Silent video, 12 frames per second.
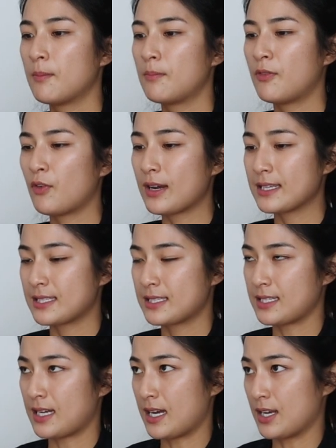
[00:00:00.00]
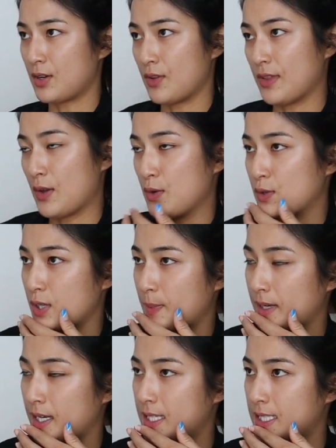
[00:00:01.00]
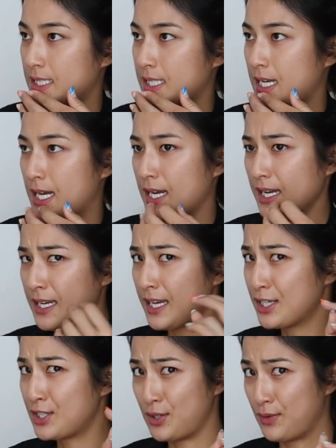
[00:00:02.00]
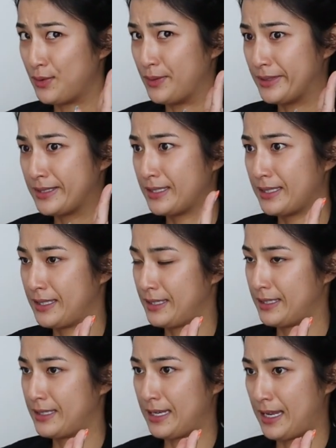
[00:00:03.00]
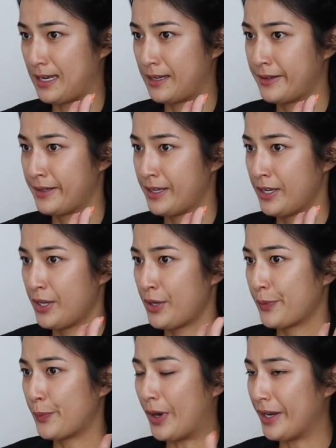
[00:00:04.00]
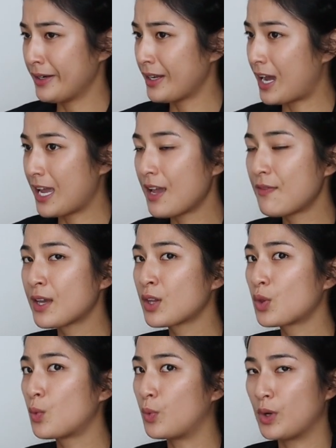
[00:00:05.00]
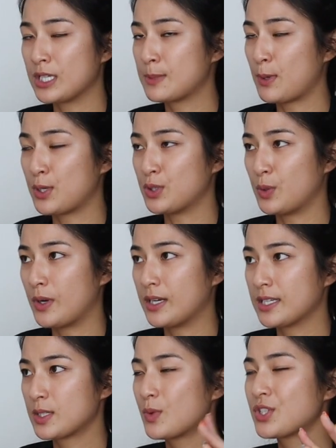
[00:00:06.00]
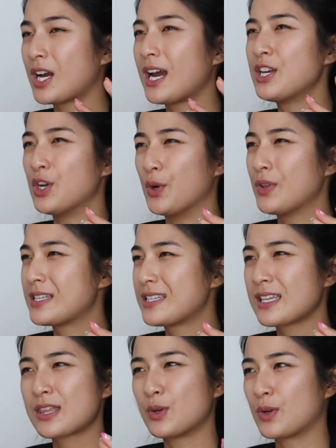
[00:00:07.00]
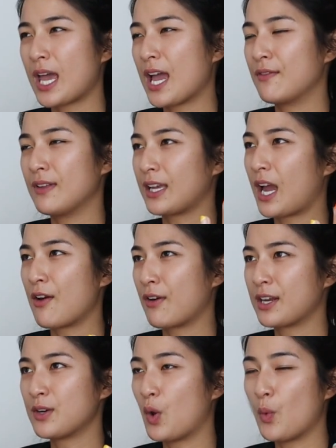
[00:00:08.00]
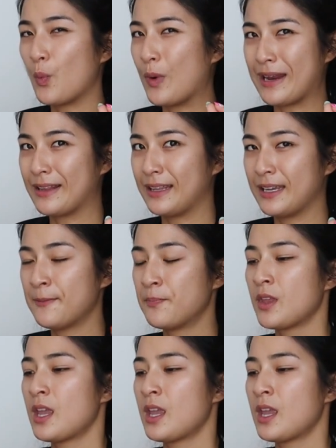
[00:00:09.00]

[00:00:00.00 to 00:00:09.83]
Before I start on those topics, I had 2 thoughts today. One, I have the worst spatial awareness, which I know this is a thought I have I reckon weekly.